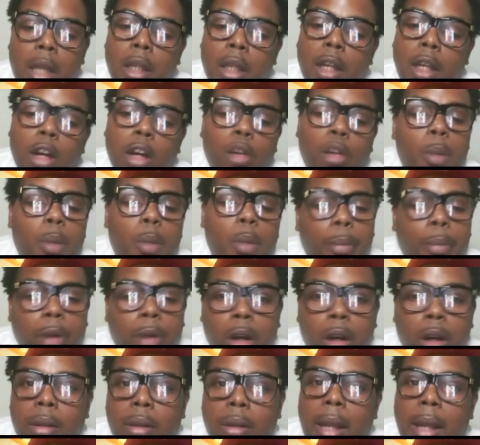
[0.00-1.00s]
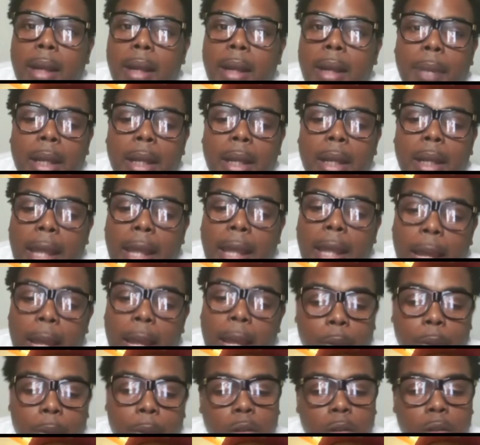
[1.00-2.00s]
Those my bros, I can make that
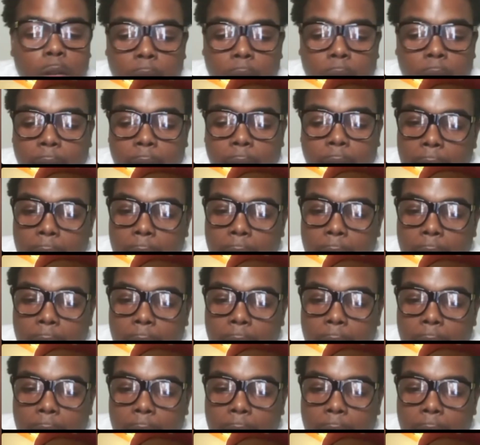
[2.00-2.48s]
happen. You know what I'm saying?